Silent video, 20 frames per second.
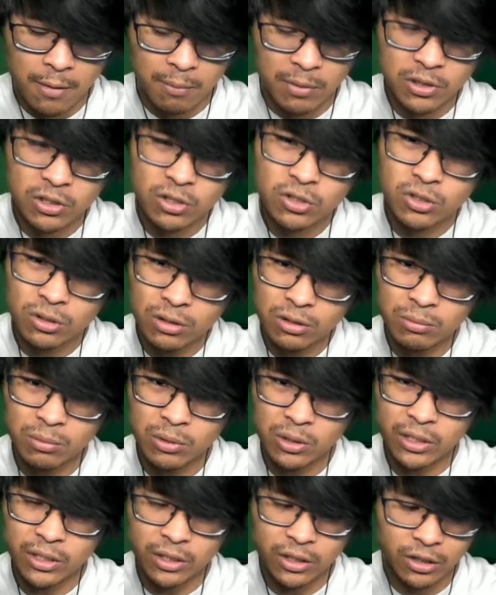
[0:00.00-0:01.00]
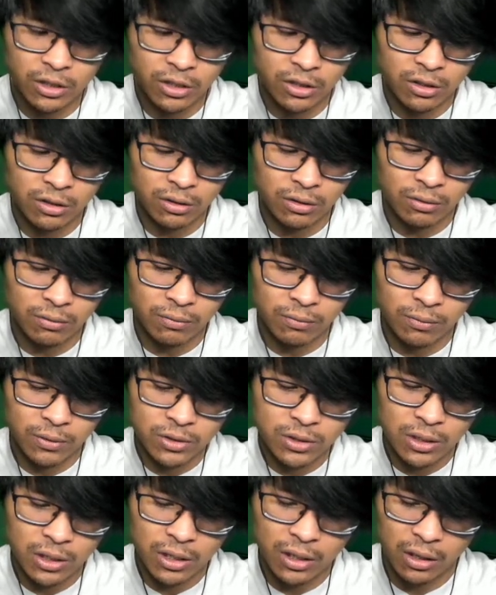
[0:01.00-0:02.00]
But they're durable, and
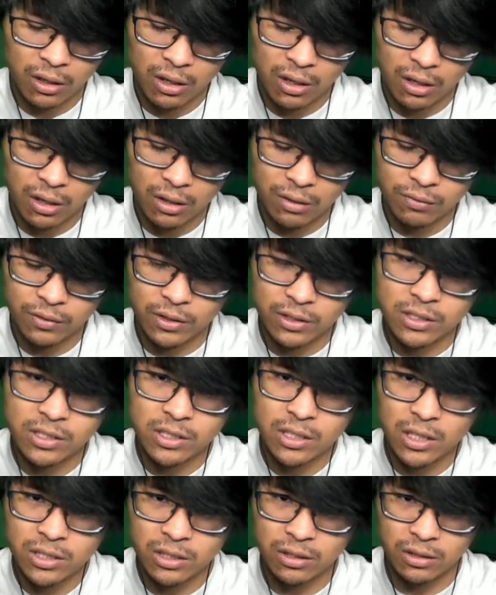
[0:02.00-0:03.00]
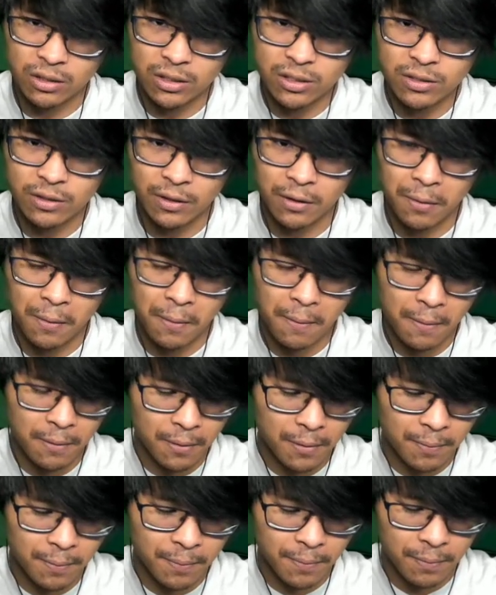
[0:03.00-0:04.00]
there's a lot of confidence touching this thing.
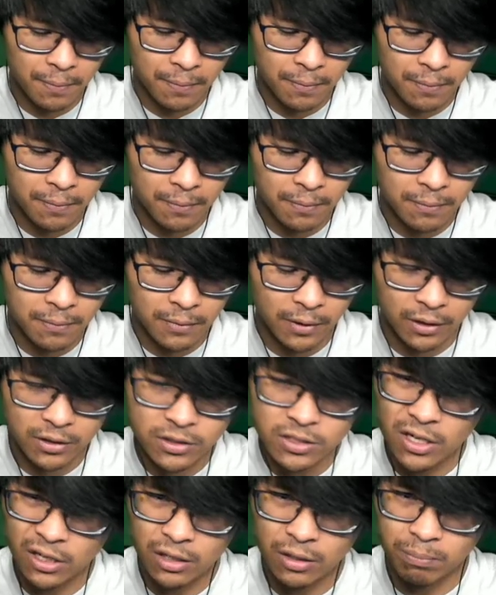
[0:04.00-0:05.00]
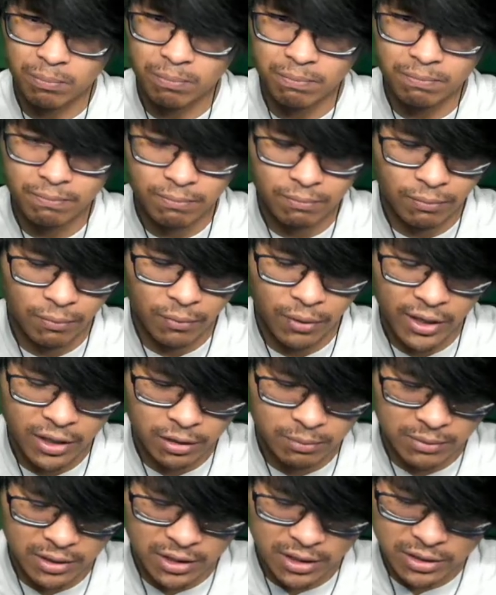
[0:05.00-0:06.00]
Like, it's not going to break
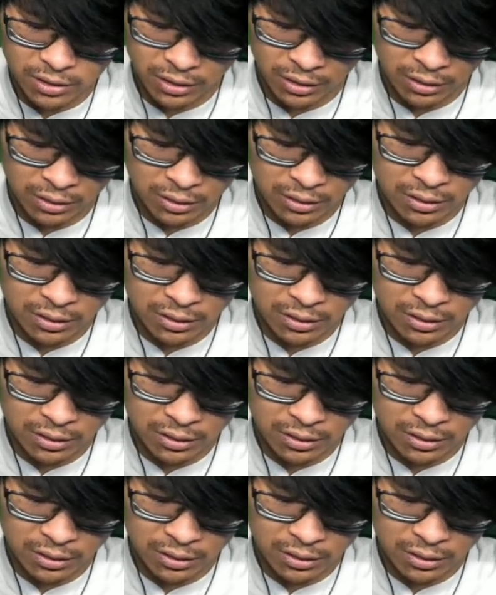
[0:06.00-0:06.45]
on me easily.